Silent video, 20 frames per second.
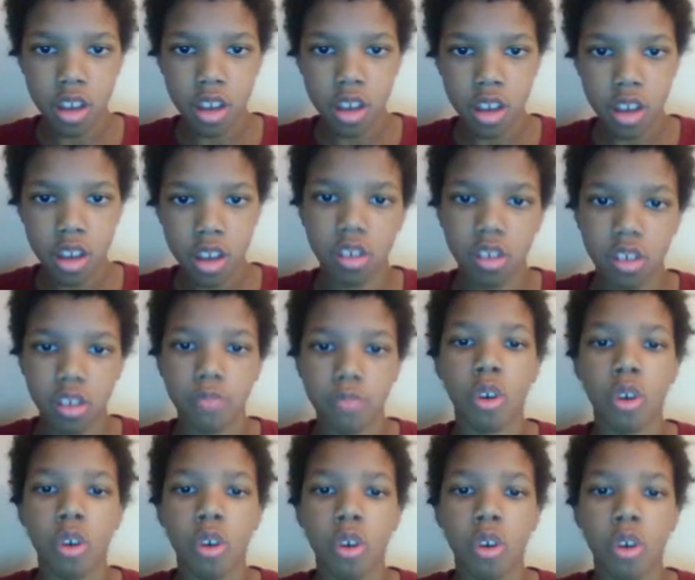yeah, it's
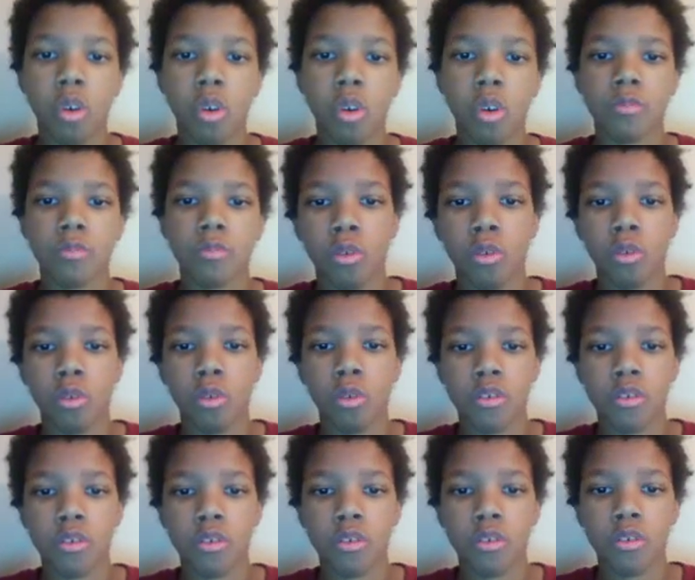gonna be hard, pretty
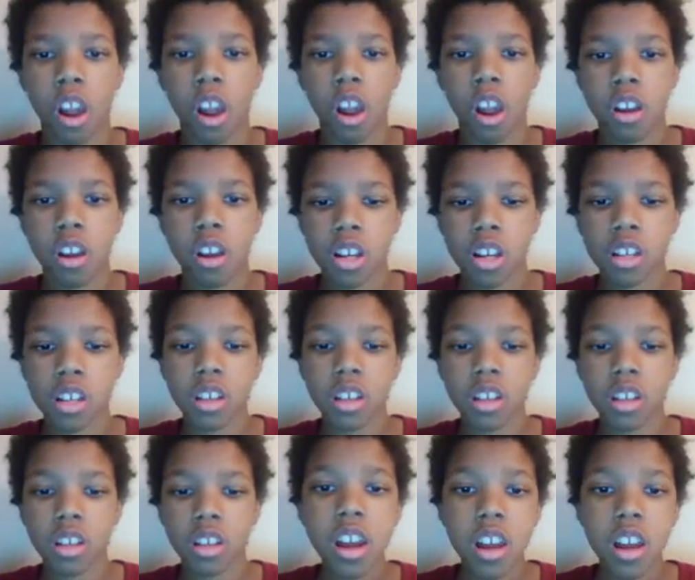hard. Cause
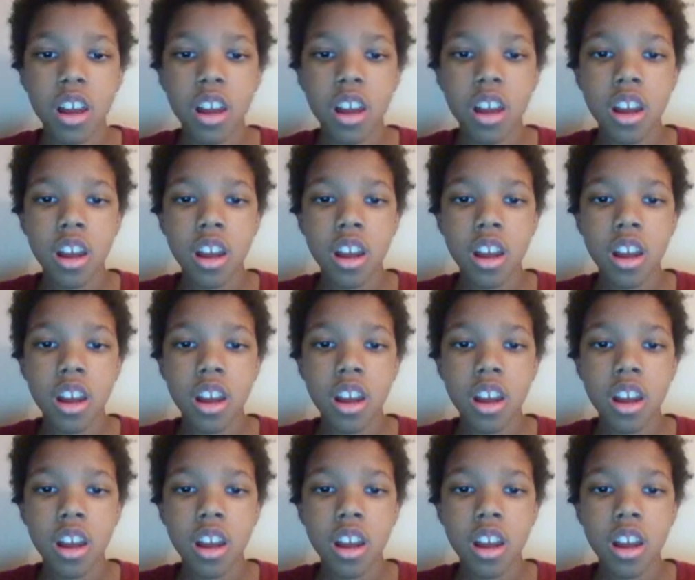I,